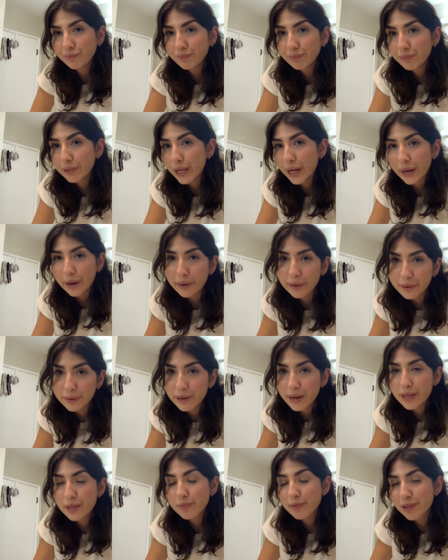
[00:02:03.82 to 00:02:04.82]
you know, you're
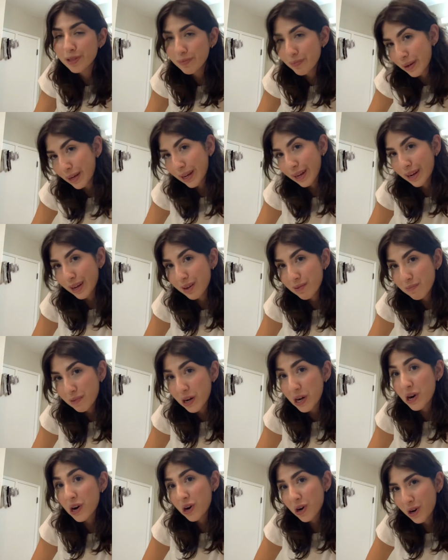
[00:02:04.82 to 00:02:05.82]
not supposed to pick at it, but
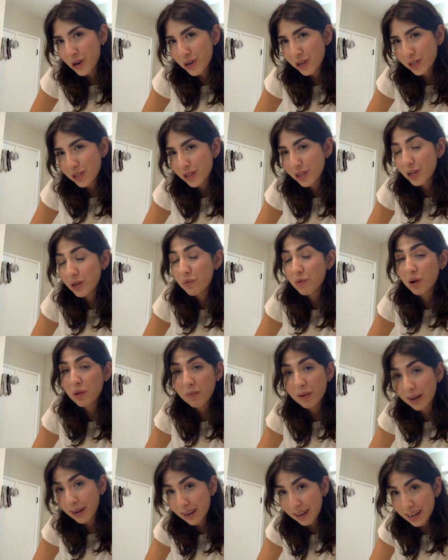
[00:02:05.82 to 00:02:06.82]
it hurts, so you want to
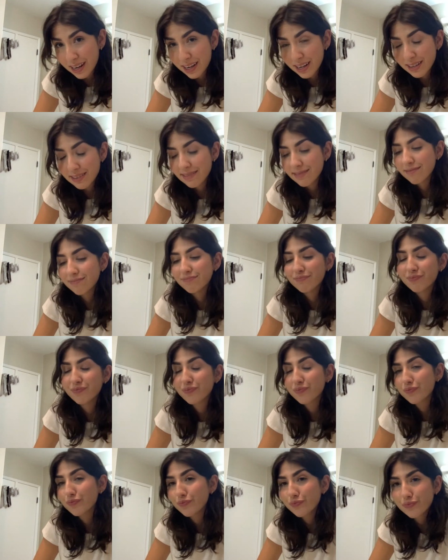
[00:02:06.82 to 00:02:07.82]
pick at it. And
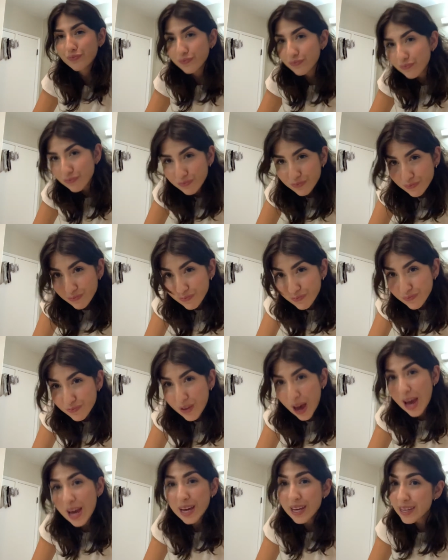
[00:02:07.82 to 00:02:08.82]

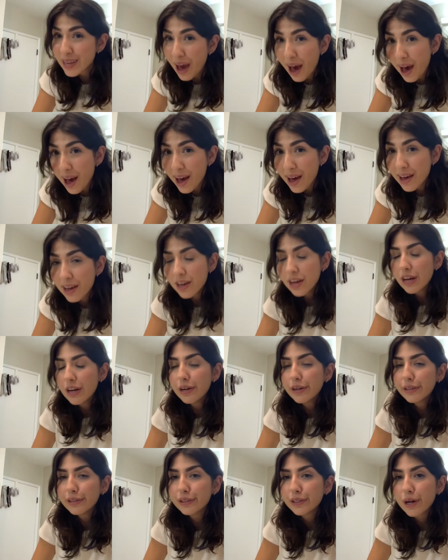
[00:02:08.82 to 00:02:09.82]
yeah,
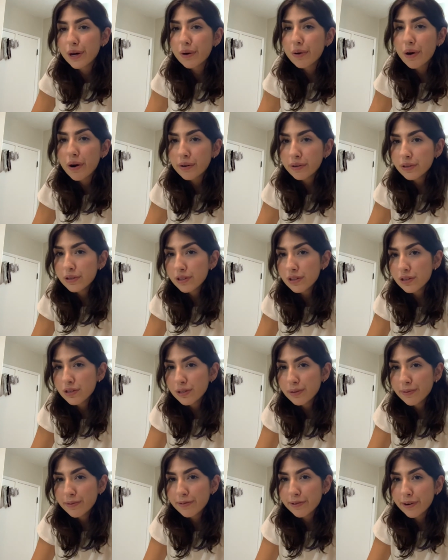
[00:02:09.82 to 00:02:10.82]
so I'll insert
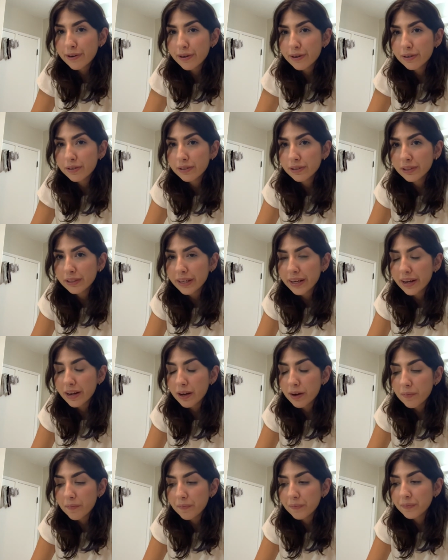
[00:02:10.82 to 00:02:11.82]
some photos
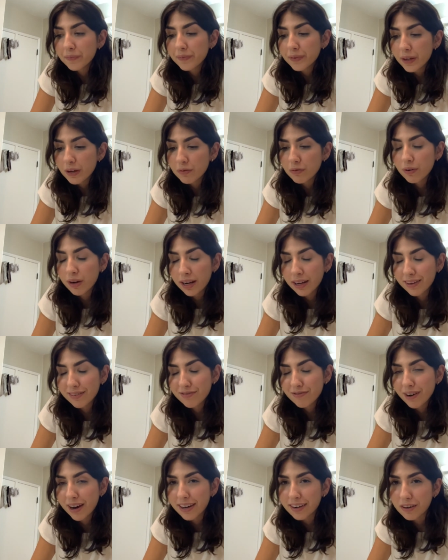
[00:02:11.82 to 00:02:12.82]
of what I can
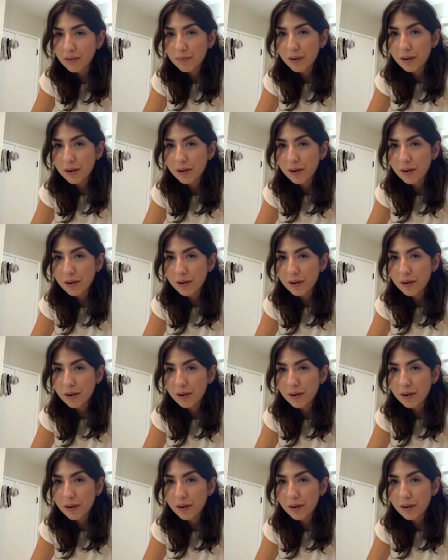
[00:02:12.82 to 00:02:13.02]
find on